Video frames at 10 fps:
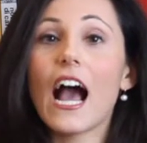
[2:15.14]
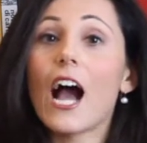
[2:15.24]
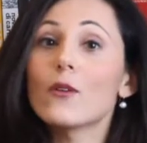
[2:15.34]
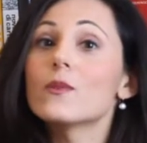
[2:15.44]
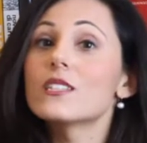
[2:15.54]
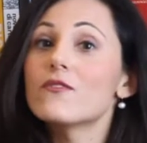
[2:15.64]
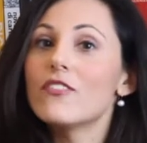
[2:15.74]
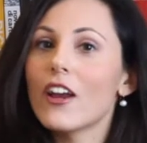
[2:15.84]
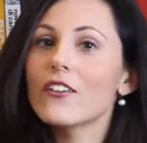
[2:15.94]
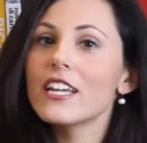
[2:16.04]
I was
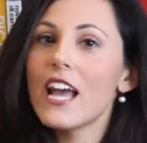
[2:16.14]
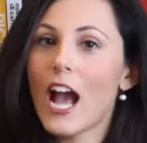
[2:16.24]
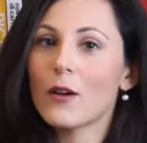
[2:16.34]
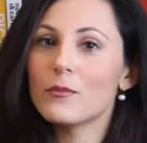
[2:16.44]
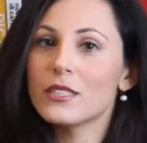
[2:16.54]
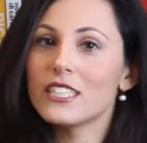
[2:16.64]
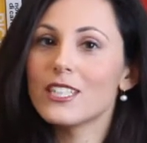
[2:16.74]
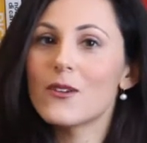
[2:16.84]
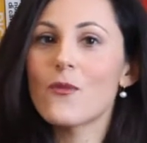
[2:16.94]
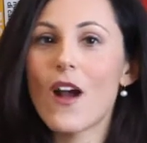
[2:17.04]
very
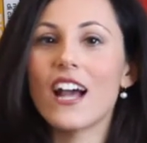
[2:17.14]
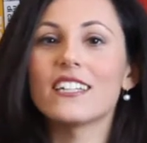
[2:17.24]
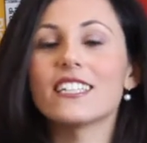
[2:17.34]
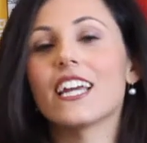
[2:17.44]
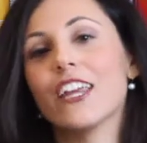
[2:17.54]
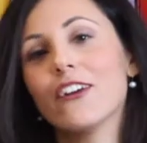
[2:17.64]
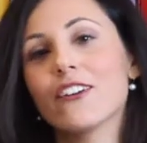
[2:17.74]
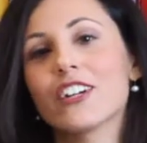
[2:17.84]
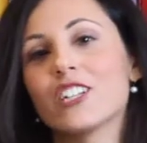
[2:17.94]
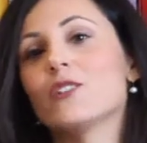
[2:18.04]
happy when a
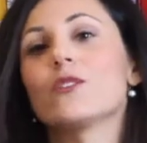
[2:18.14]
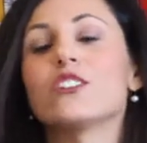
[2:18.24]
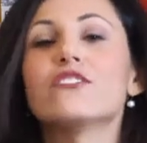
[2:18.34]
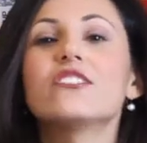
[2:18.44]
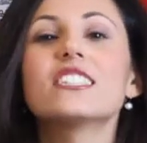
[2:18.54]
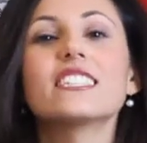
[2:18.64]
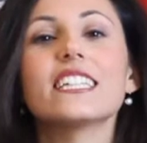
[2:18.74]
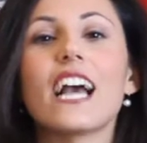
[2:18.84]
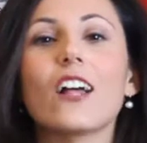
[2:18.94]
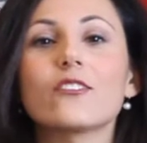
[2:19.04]
year ago the Uffizi
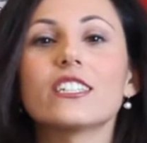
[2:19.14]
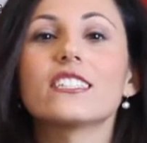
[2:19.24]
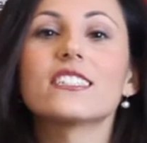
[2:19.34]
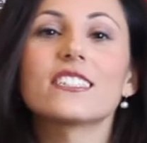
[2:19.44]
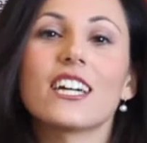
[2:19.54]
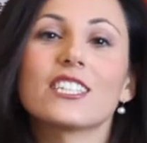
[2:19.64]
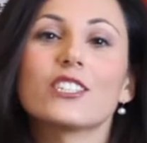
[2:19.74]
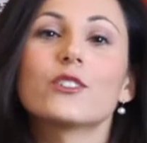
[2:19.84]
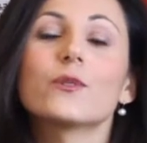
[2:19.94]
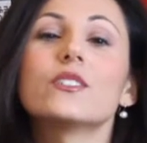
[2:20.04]
Gallery
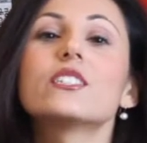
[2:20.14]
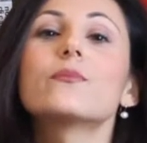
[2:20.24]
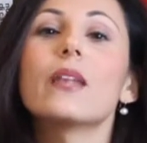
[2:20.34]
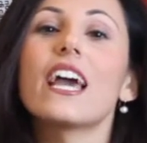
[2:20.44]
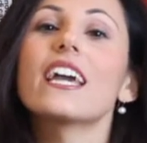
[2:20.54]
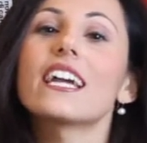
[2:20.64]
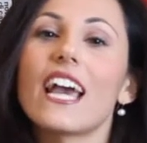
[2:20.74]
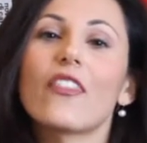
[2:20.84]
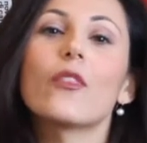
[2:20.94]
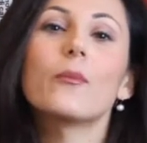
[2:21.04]
decided to display
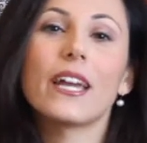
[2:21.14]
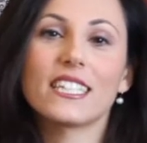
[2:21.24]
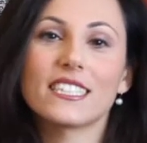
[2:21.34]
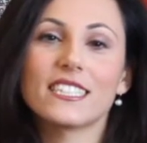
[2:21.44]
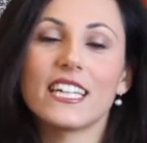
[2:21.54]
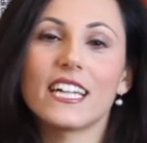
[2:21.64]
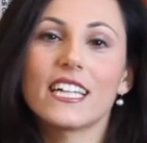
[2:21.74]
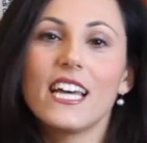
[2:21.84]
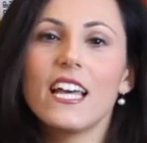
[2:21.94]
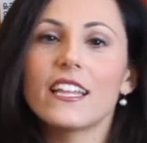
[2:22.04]
again the painting
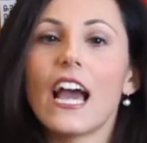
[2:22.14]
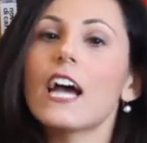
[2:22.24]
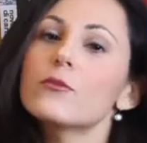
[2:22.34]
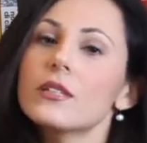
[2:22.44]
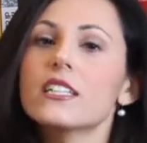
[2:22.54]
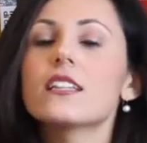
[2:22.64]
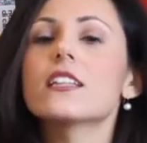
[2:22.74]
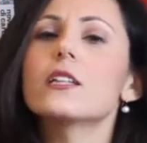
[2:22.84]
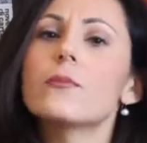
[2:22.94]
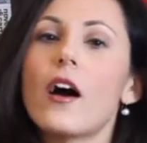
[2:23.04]
that had been in the
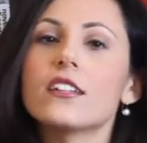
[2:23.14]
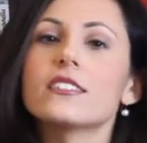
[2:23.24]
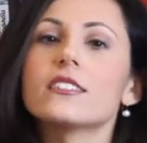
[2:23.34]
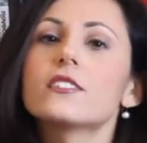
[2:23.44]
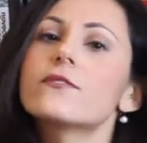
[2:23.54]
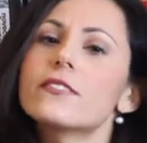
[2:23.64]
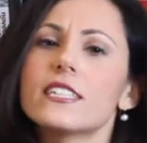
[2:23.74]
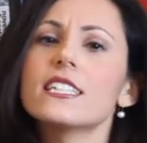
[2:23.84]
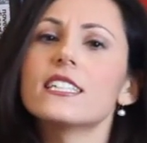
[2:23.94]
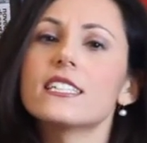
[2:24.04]
deposits for
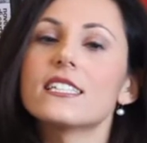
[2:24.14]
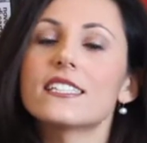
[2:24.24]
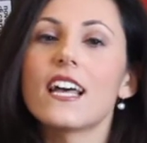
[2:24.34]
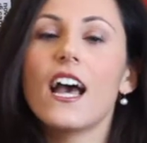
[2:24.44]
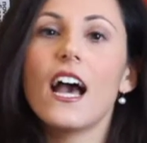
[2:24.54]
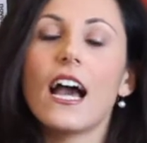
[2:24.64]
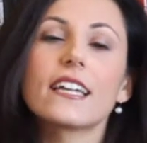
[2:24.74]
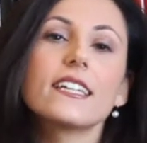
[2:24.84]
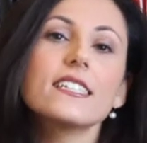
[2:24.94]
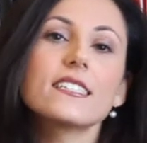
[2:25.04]
years,
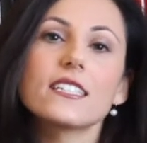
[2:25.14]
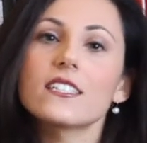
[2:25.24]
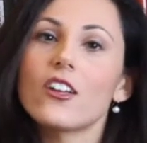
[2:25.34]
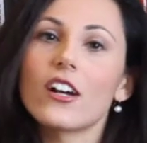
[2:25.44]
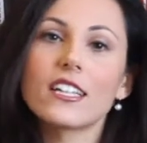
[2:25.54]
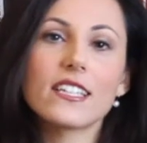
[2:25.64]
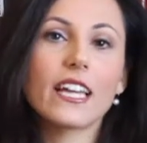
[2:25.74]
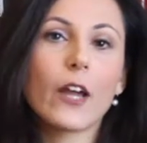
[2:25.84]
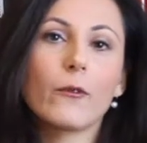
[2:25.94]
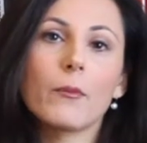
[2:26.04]
at least as long as I
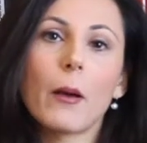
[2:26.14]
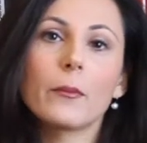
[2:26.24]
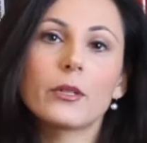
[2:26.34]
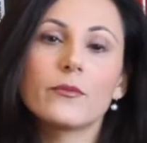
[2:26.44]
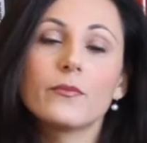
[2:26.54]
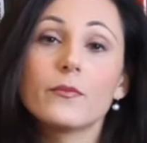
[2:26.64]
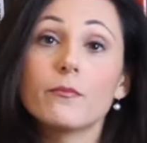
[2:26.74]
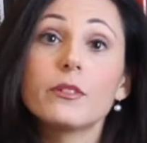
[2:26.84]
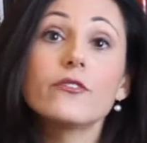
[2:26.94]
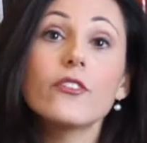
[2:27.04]
can remember.
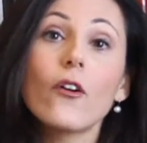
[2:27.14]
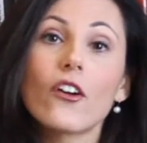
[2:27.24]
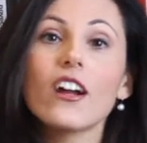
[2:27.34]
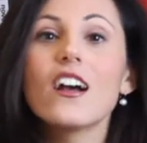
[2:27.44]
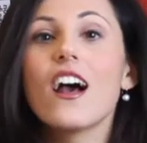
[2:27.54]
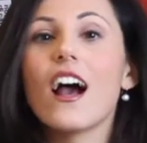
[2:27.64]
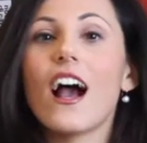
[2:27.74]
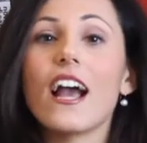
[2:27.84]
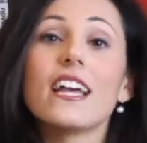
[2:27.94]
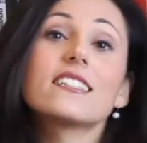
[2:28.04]
Before,
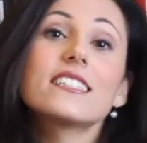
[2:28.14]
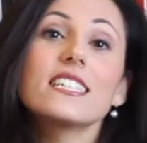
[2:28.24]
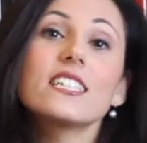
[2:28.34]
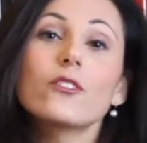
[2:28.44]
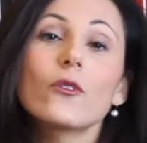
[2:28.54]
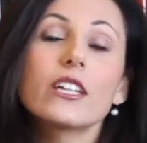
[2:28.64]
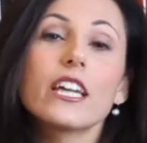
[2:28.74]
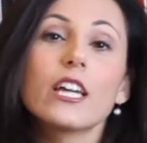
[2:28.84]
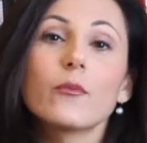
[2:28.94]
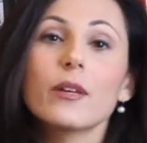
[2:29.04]
I had seen it only
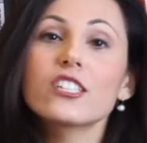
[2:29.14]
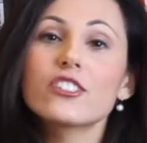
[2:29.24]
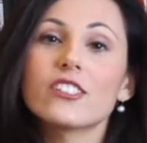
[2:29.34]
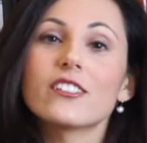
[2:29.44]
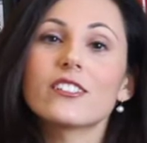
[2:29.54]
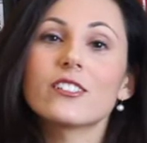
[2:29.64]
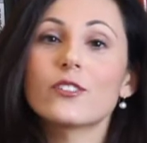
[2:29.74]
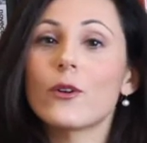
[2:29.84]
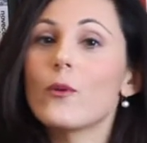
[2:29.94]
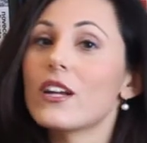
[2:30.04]
in pictures,
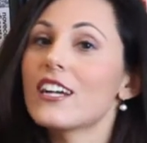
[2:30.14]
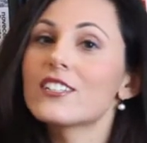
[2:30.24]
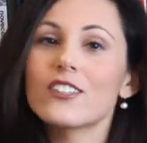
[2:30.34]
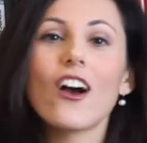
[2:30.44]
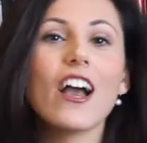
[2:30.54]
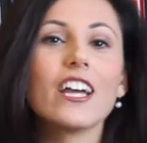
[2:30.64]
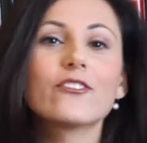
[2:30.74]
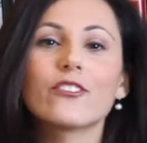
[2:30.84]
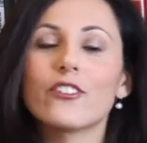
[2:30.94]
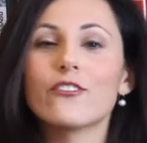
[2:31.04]
so when I saw it
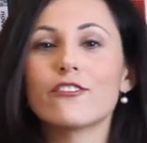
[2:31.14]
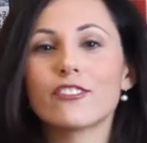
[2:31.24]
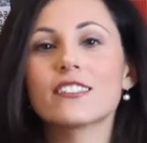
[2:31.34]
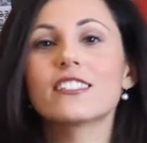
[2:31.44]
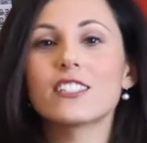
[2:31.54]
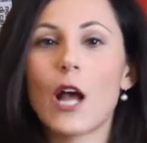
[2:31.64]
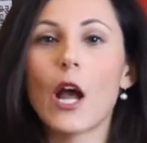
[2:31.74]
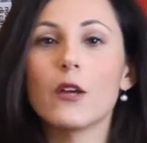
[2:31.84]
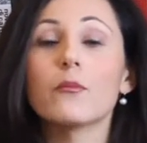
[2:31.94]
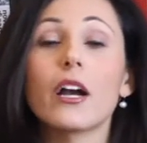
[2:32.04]
for the first
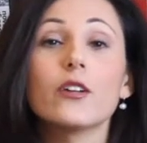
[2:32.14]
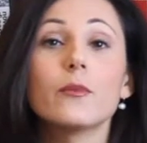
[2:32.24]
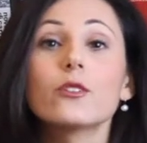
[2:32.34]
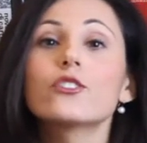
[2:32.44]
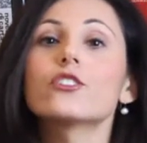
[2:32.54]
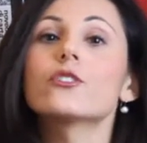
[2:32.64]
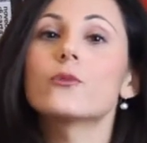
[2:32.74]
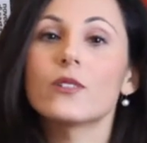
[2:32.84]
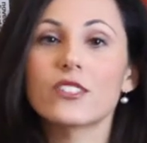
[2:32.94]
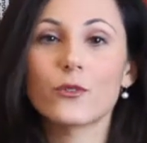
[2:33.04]
time, my emotion was